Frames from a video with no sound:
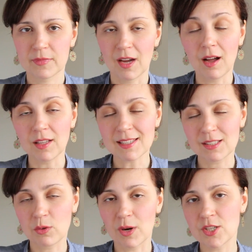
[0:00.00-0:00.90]
I'll ask
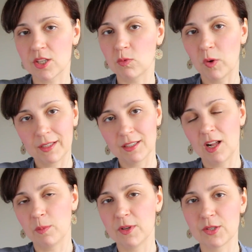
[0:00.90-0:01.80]
the question, what can
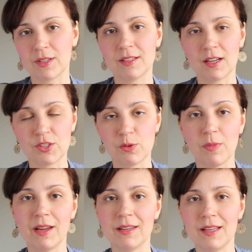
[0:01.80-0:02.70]
help me to connect to
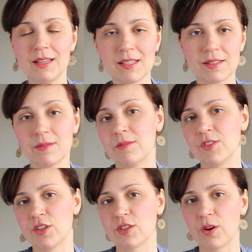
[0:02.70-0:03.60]
my niece?
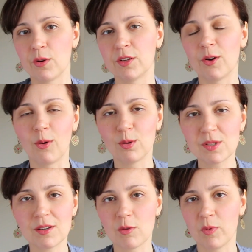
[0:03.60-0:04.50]
She's growing
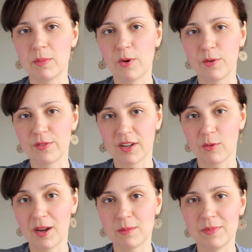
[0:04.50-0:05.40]
older, we both are
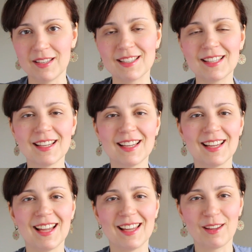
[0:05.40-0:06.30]
quite busy,
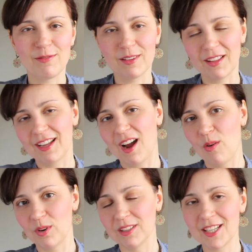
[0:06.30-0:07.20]
and I feel like
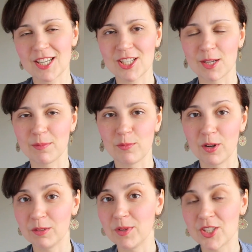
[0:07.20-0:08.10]
our relationship
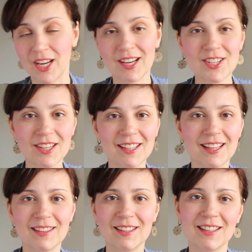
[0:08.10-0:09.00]
will be changing
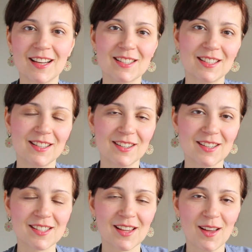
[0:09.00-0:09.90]
in the next
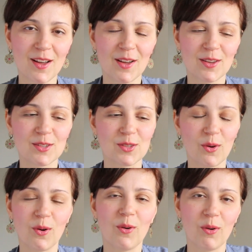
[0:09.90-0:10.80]
years.
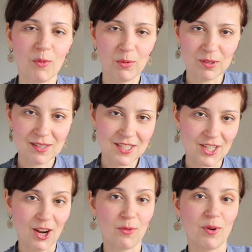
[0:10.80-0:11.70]
So we will
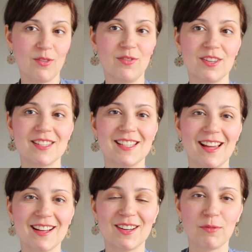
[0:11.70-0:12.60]
check with this
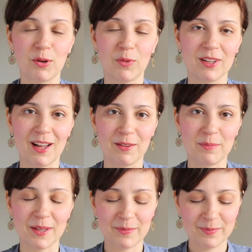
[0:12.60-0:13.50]
deck what will help me.